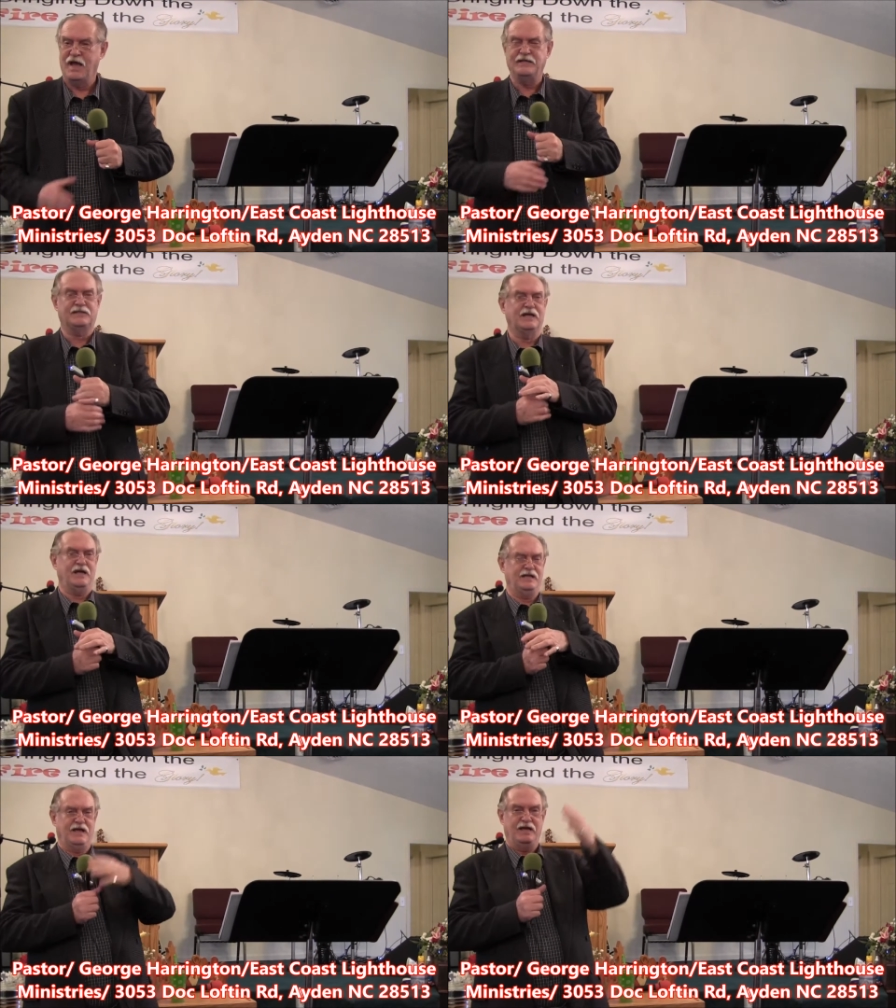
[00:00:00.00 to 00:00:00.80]
He said,
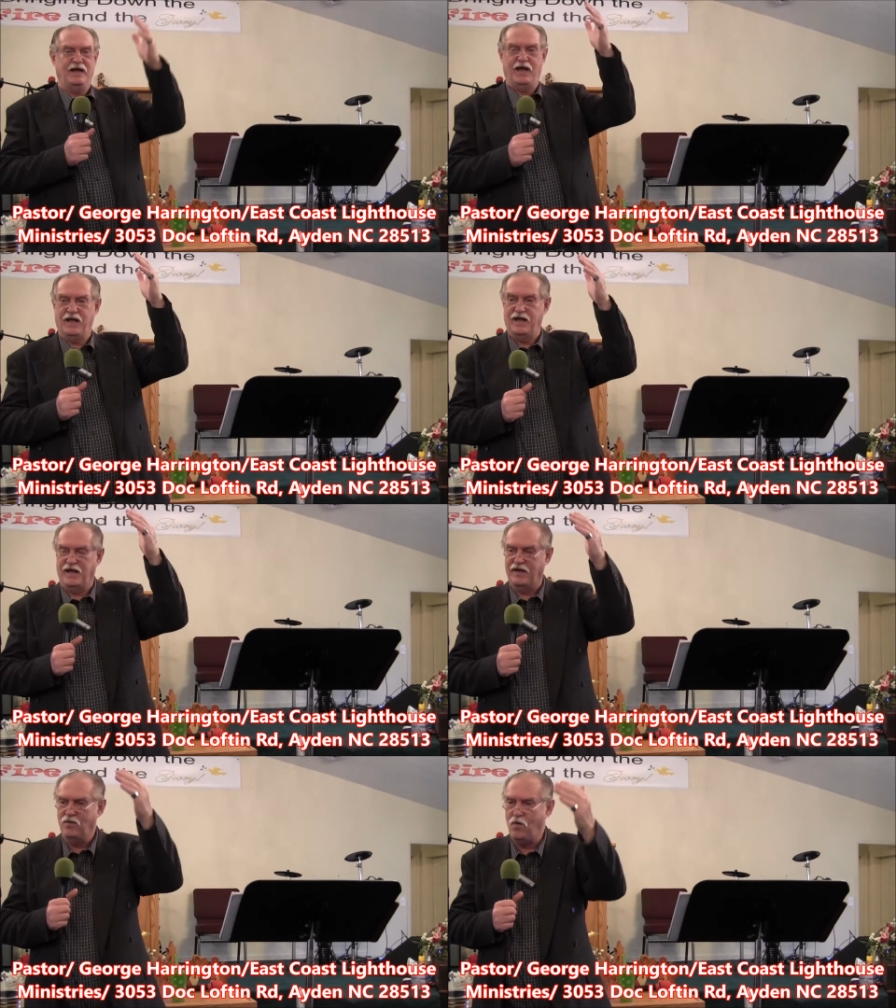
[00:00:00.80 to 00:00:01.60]
In, the,
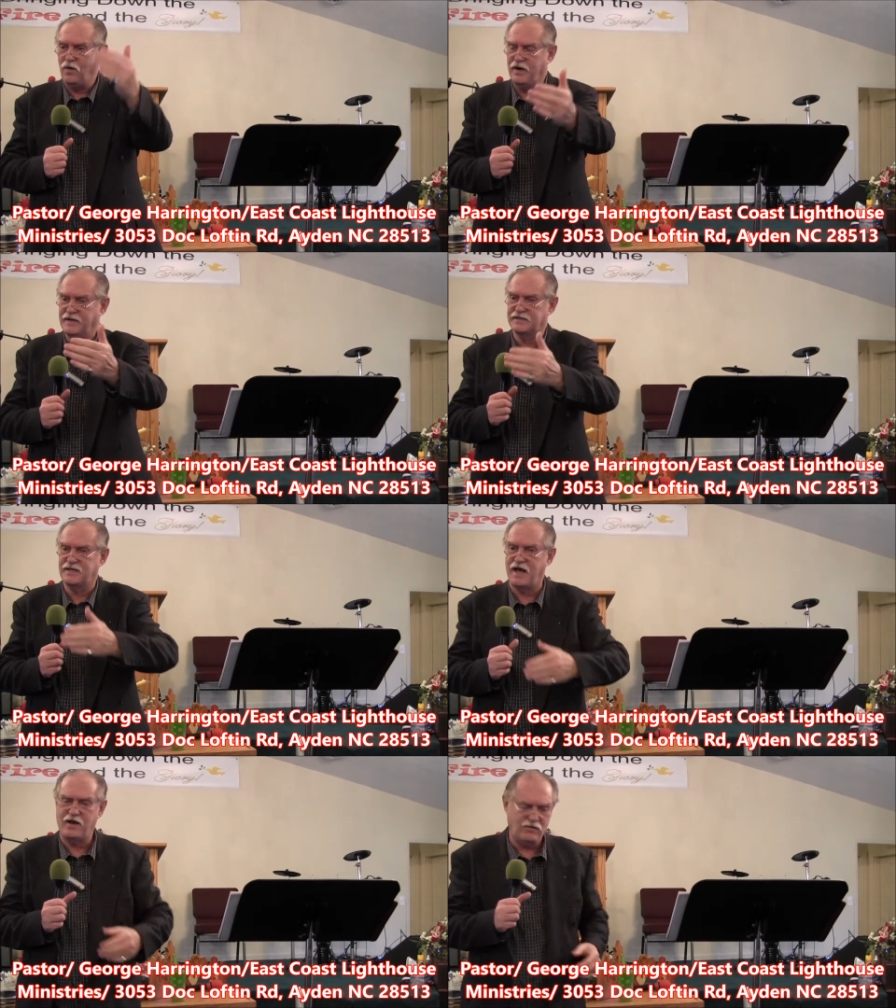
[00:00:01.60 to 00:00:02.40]
in where his
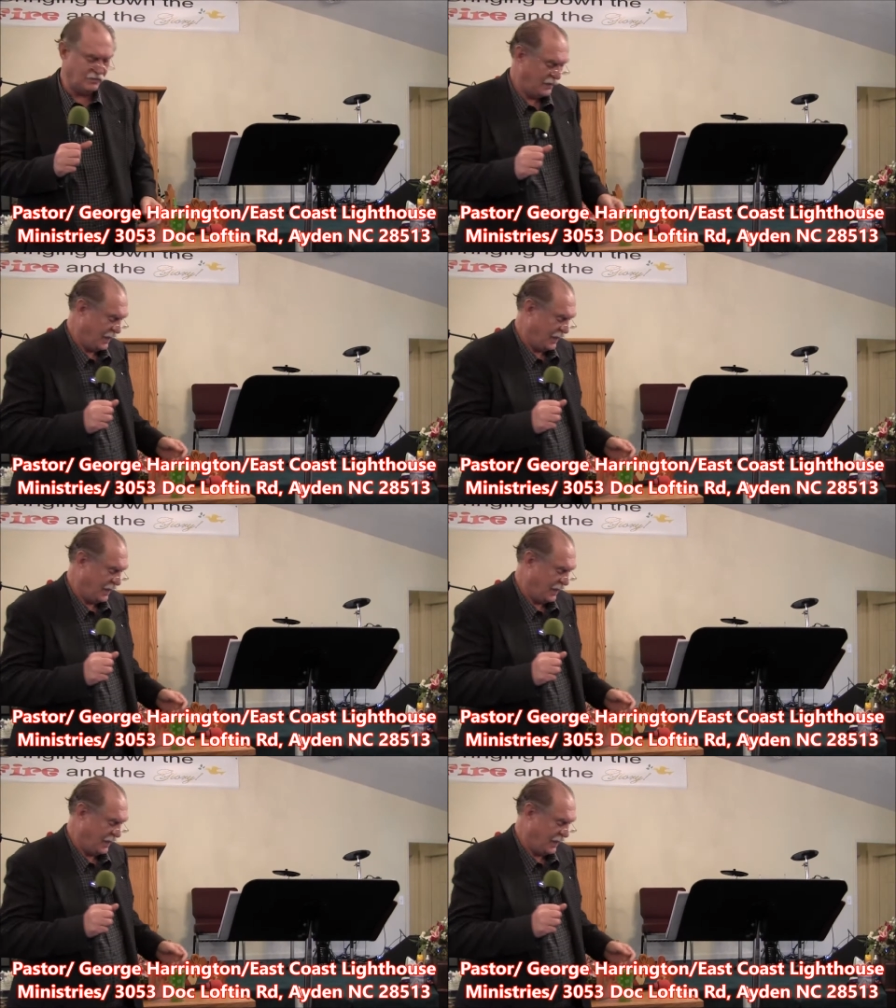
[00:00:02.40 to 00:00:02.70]
town,